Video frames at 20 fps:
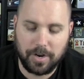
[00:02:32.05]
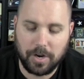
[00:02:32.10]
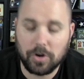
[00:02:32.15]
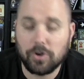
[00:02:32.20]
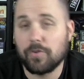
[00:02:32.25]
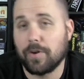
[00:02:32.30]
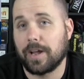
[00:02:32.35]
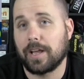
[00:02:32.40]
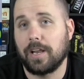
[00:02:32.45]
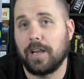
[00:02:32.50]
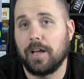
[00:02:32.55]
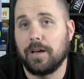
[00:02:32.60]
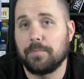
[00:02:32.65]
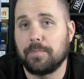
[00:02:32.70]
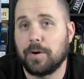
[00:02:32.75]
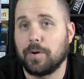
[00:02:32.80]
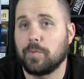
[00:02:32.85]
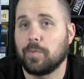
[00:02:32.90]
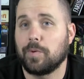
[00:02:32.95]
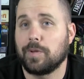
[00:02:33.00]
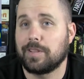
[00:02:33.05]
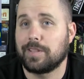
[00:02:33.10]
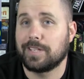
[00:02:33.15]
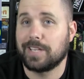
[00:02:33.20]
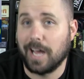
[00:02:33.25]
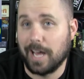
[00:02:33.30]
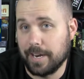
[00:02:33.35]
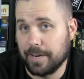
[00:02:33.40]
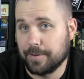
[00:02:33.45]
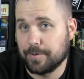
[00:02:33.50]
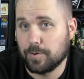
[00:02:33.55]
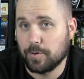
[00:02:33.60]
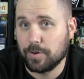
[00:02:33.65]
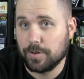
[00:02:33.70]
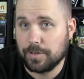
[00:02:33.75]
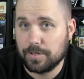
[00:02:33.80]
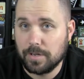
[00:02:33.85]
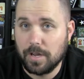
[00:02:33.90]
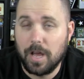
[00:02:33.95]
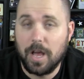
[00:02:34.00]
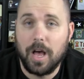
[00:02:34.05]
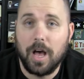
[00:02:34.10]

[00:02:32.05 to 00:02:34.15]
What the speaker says: Agricola, but with dinosaurs.